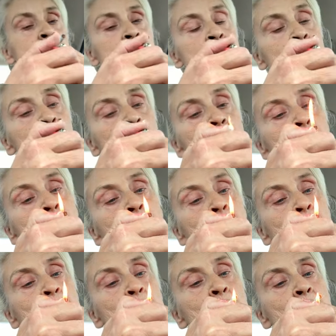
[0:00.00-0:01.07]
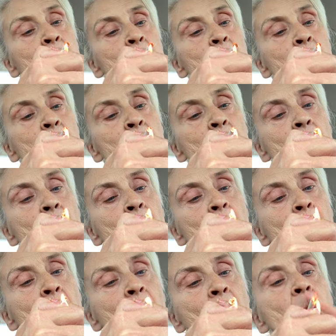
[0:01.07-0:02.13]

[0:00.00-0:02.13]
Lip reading: Nobody speaks.